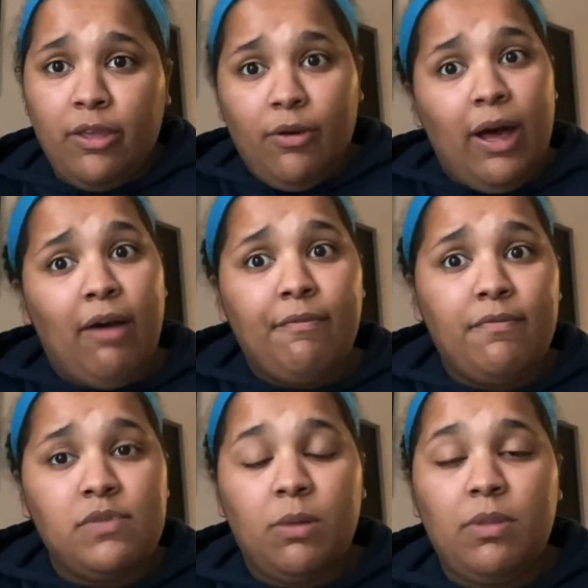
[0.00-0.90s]
you'll have
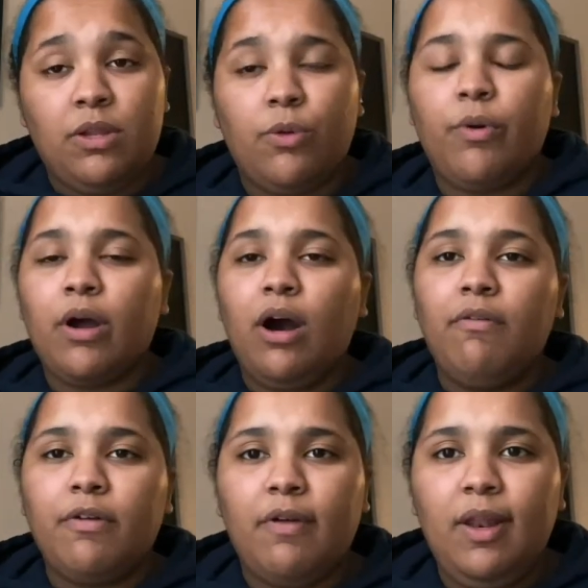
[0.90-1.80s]
something to work
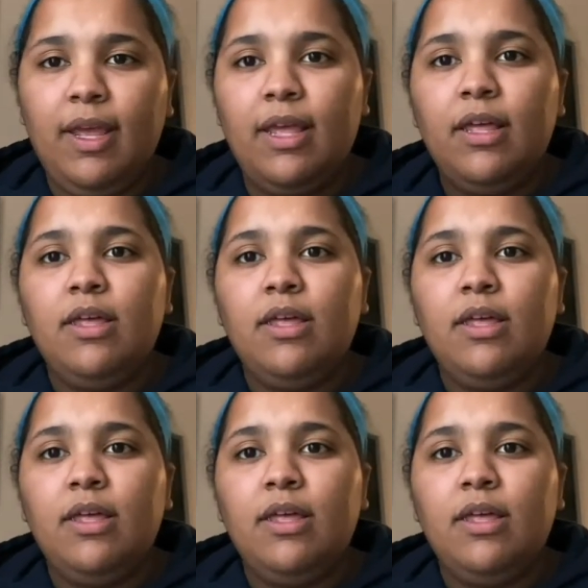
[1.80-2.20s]
off already.